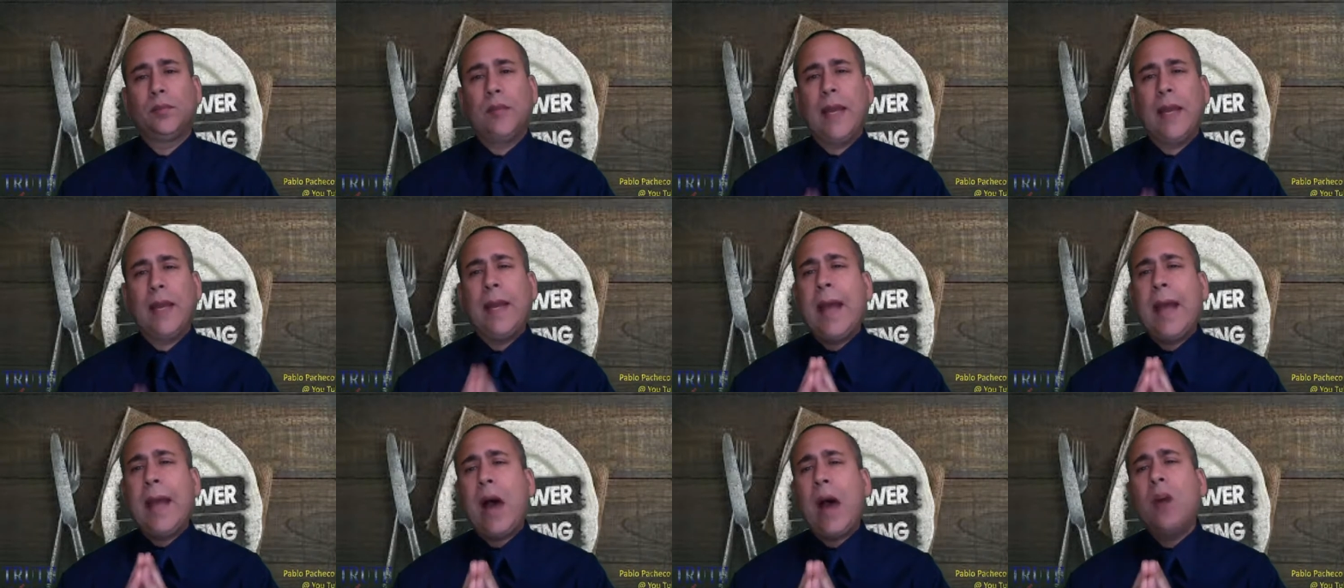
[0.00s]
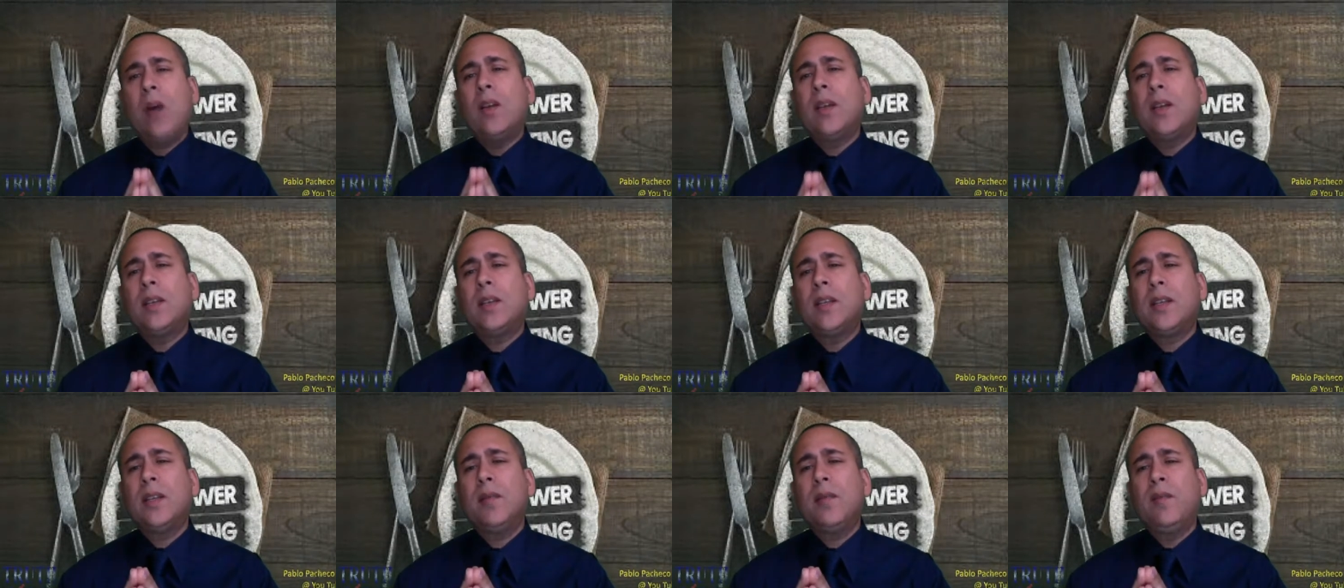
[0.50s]
and how
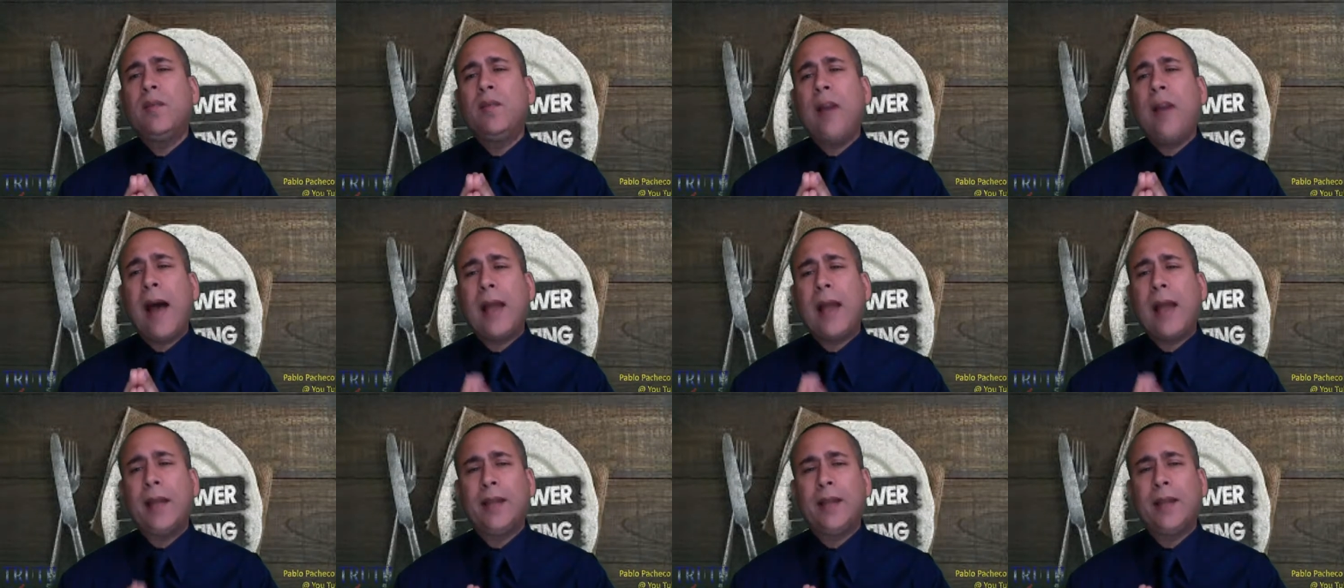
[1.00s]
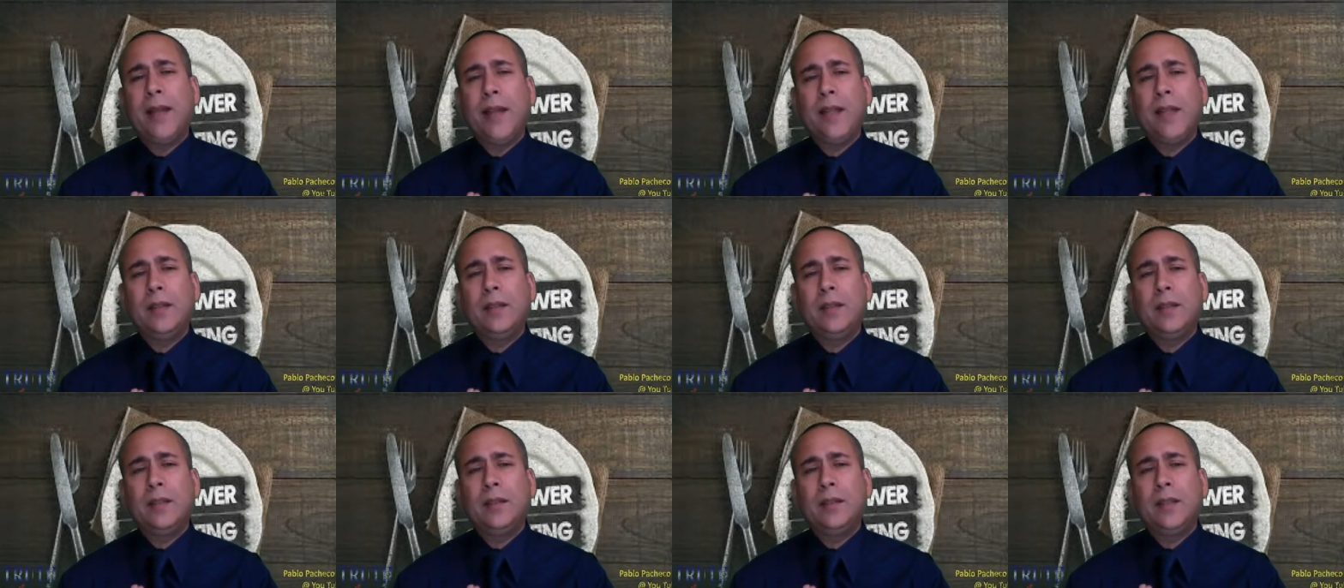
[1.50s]
does it validate
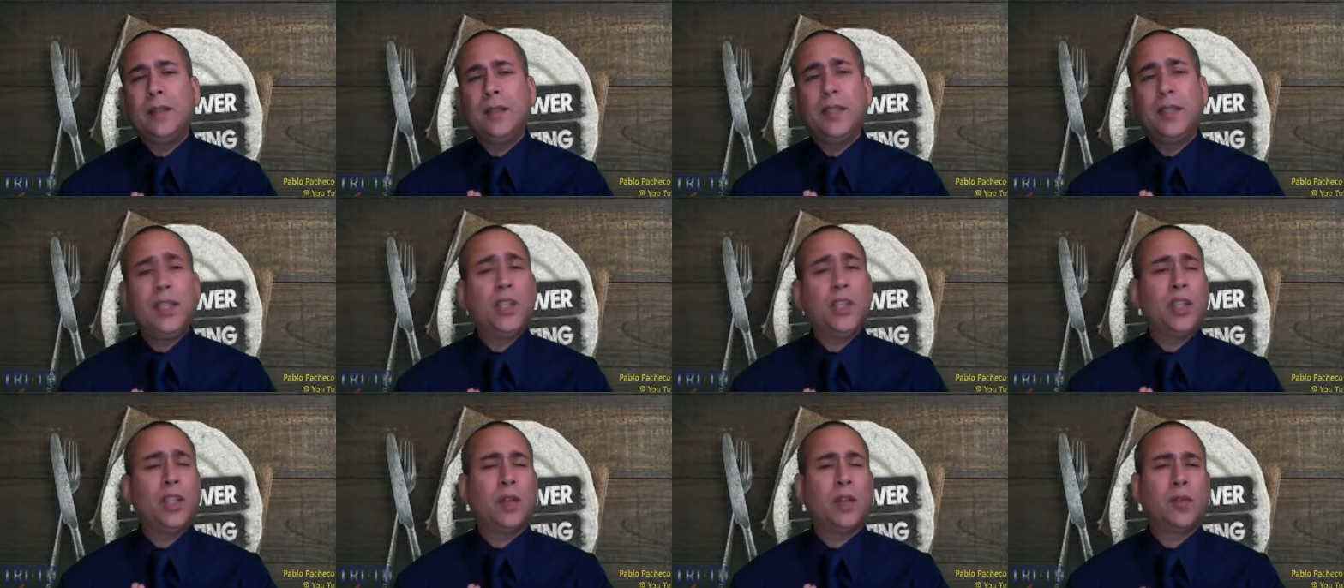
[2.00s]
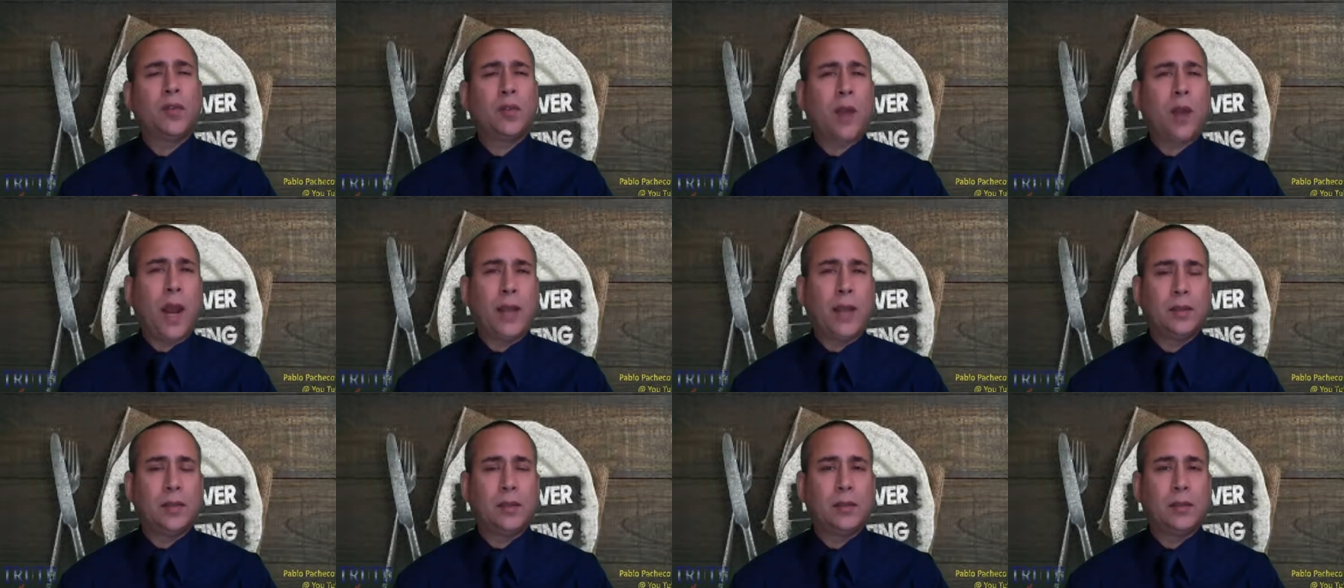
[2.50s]
the teaching of Christ?